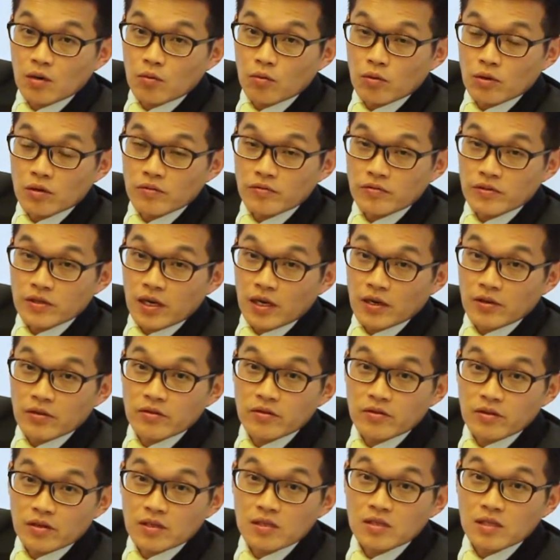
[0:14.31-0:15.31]
One of the other
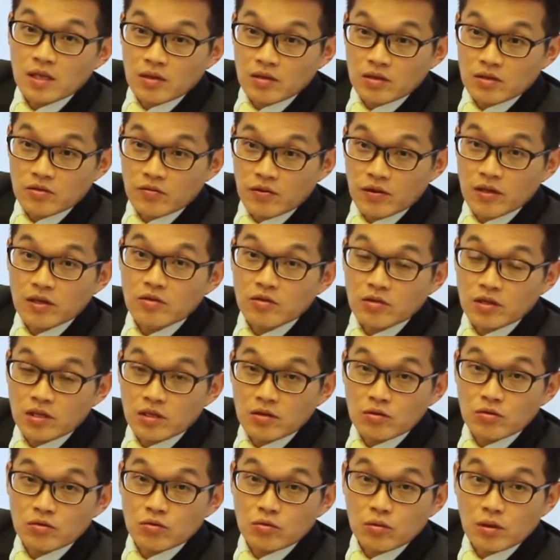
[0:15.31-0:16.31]
things that is very
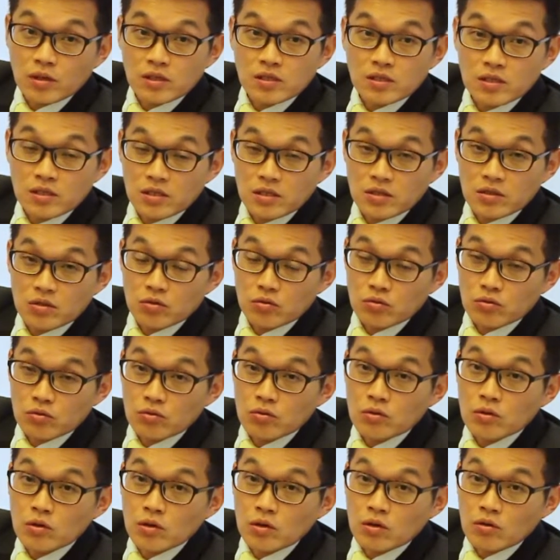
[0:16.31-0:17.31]
critical to us is to
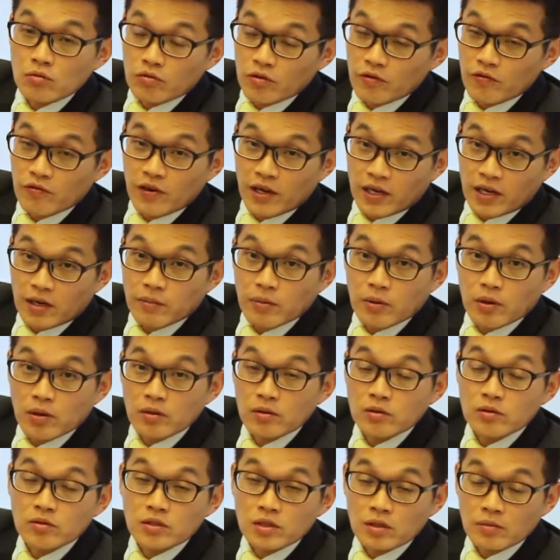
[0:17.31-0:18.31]
reflect
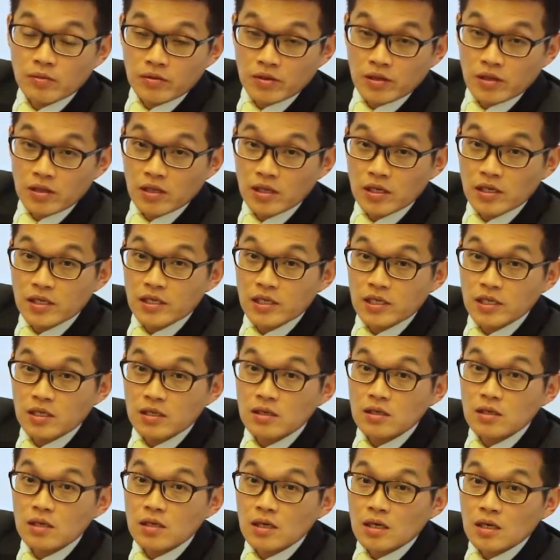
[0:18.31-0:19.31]
upon some of the
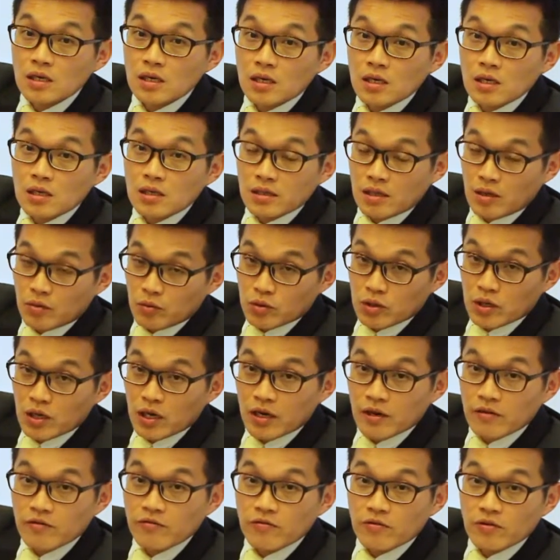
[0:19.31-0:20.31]
learning that we
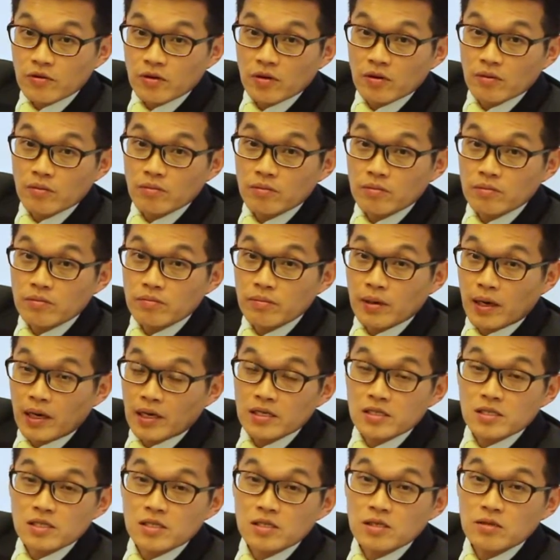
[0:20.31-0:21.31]
have from
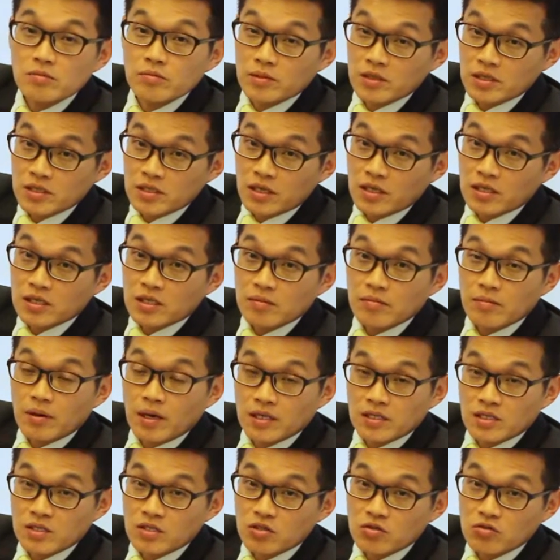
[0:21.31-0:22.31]
past mistakes and
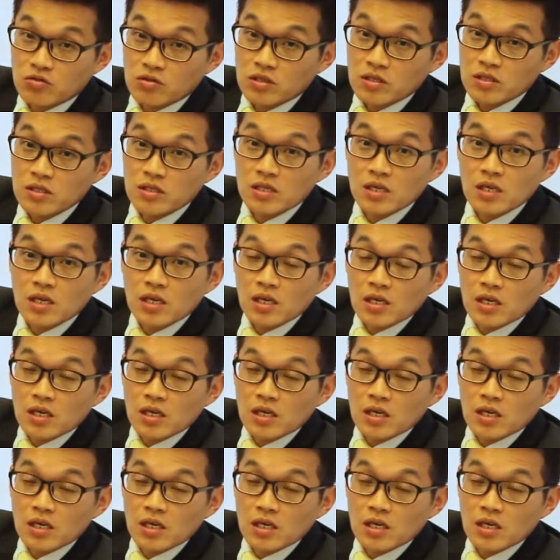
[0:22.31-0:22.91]
past histories,